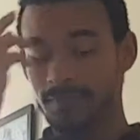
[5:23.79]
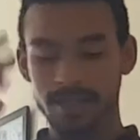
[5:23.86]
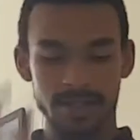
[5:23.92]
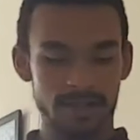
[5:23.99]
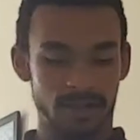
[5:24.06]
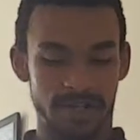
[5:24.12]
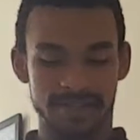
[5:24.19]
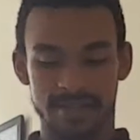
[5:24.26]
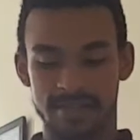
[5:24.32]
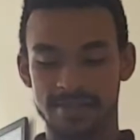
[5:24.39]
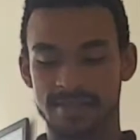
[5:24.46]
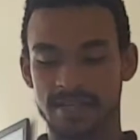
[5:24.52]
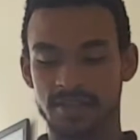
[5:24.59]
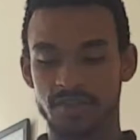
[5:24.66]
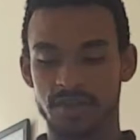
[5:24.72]
So let's
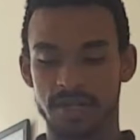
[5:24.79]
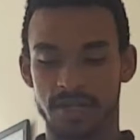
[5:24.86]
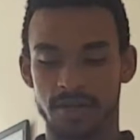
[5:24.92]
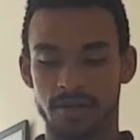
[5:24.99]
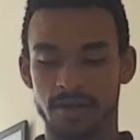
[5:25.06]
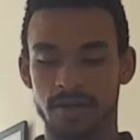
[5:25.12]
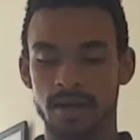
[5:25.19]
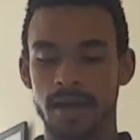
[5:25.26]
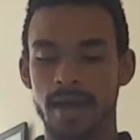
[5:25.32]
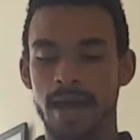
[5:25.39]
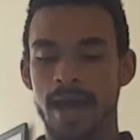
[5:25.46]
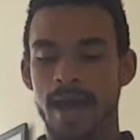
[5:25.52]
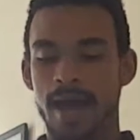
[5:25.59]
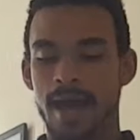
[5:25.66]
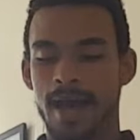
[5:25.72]
continue here.
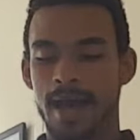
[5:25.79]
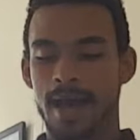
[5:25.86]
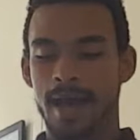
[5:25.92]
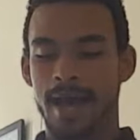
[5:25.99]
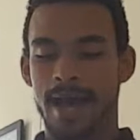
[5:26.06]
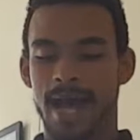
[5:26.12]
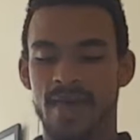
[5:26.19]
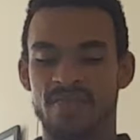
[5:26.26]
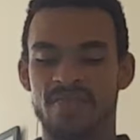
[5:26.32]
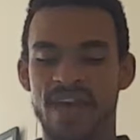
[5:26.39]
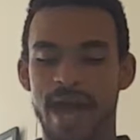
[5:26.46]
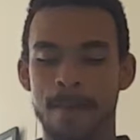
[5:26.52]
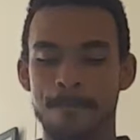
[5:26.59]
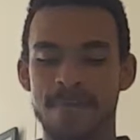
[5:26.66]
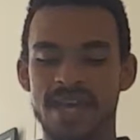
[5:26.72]
At
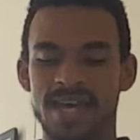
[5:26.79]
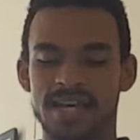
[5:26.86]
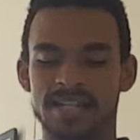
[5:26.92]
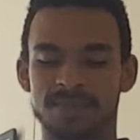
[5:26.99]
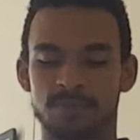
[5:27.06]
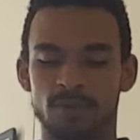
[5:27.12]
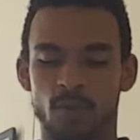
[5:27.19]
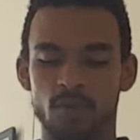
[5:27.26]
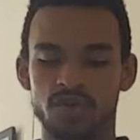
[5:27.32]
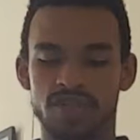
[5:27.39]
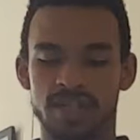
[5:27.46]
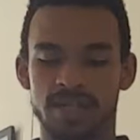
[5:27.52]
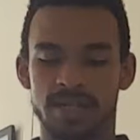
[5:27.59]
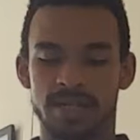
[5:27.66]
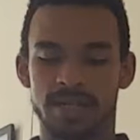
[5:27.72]
that big
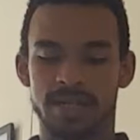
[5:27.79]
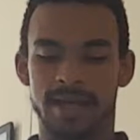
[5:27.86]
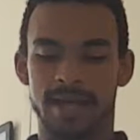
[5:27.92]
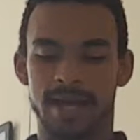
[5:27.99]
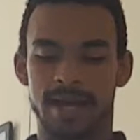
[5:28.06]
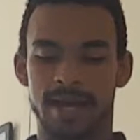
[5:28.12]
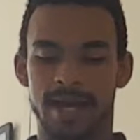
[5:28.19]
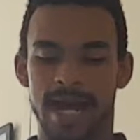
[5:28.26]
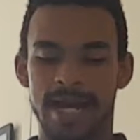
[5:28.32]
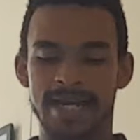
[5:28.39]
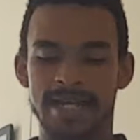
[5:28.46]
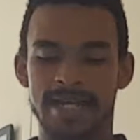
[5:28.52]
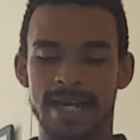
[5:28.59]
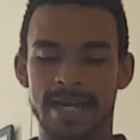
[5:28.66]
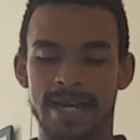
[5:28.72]
explosion, yeah, I
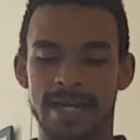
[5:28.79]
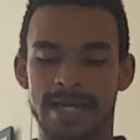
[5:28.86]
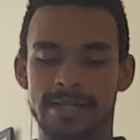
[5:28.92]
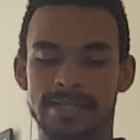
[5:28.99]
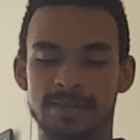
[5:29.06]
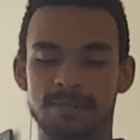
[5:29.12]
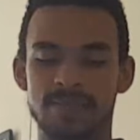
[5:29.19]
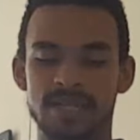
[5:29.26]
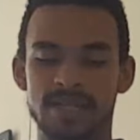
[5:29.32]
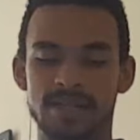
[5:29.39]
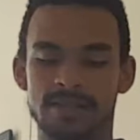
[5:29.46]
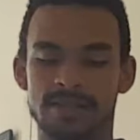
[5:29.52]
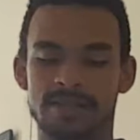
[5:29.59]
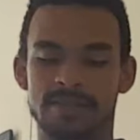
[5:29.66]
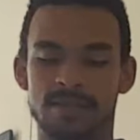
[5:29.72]
negated it. To me,
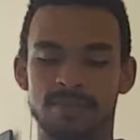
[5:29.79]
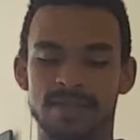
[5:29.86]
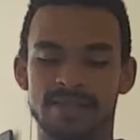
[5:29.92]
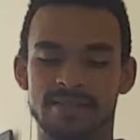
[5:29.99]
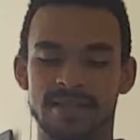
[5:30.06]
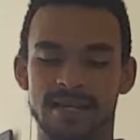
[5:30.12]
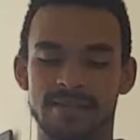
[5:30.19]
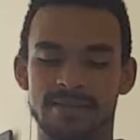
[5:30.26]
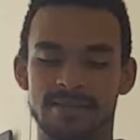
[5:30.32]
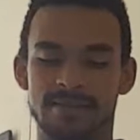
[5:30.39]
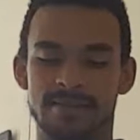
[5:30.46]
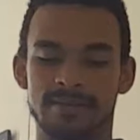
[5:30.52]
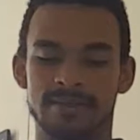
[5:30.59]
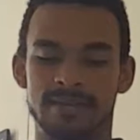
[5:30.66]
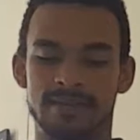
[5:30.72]
to some extent,
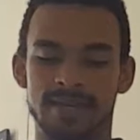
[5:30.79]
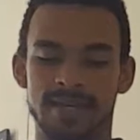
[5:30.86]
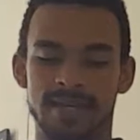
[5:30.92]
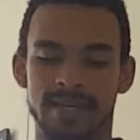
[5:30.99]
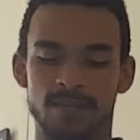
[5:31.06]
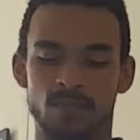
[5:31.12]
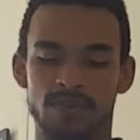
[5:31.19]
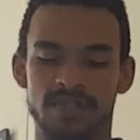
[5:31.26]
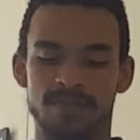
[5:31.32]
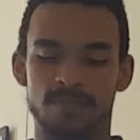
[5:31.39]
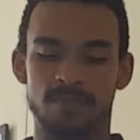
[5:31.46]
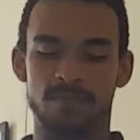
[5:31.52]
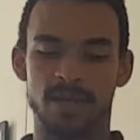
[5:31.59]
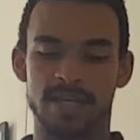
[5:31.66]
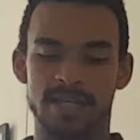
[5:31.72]
good thing it was
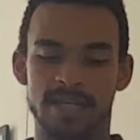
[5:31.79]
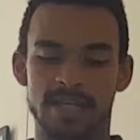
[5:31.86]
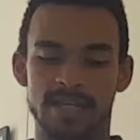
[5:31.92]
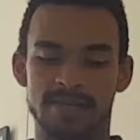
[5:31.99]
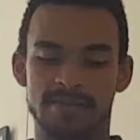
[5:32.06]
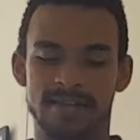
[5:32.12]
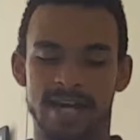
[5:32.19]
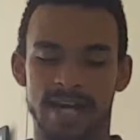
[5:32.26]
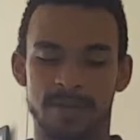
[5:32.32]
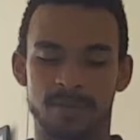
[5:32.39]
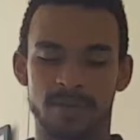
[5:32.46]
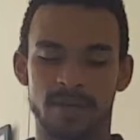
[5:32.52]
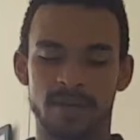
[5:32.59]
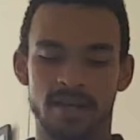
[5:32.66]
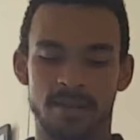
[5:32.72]
heat
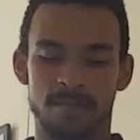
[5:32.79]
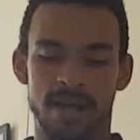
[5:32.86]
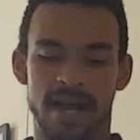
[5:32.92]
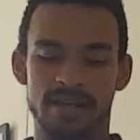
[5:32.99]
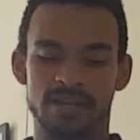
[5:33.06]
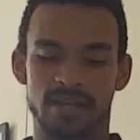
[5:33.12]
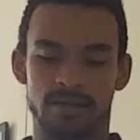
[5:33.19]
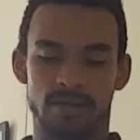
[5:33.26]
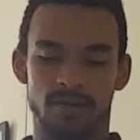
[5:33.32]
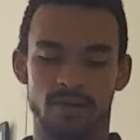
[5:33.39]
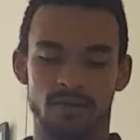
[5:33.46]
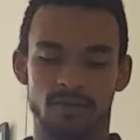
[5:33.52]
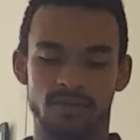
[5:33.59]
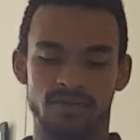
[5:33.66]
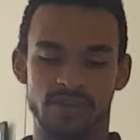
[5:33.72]
type magic.
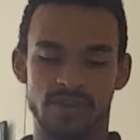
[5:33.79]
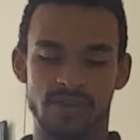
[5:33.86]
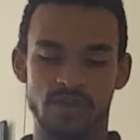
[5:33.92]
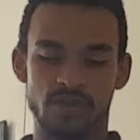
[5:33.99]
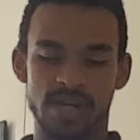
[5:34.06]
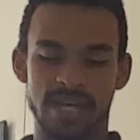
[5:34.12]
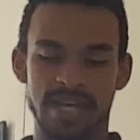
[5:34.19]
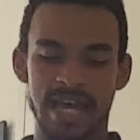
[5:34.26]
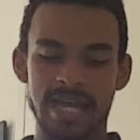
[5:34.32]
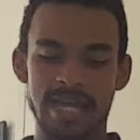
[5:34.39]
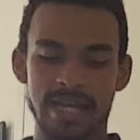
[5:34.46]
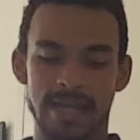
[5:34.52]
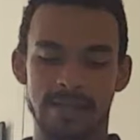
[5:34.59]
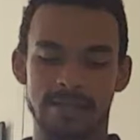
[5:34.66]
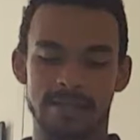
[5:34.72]
Oh, so you
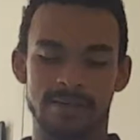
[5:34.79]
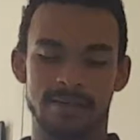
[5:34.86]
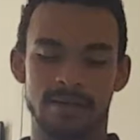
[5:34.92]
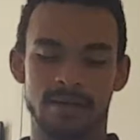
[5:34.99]
negated it.